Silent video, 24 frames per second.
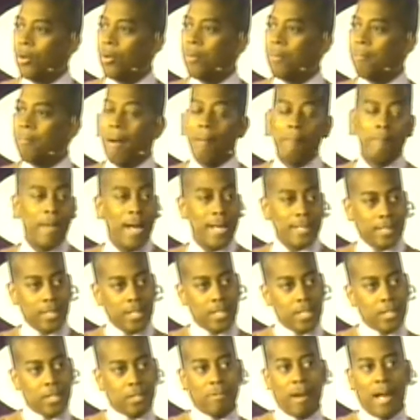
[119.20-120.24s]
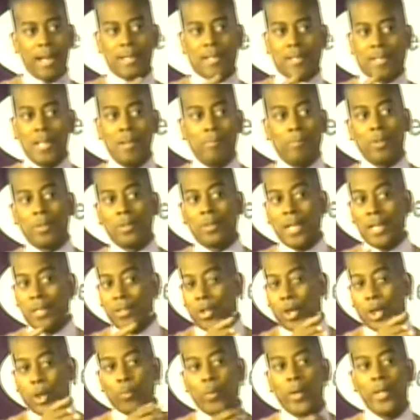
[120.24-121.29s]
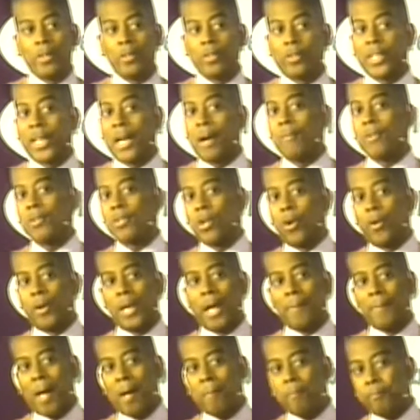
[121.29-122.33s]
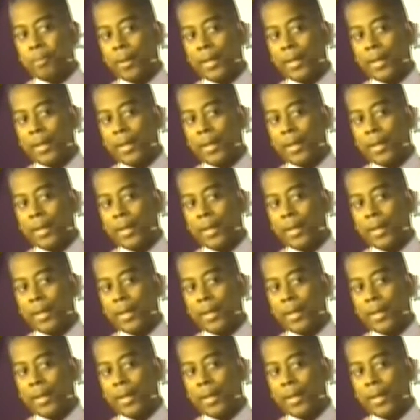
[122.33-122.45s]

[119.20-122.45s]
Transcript: And so my message is quite simple. It doesn't go the way you think I was going.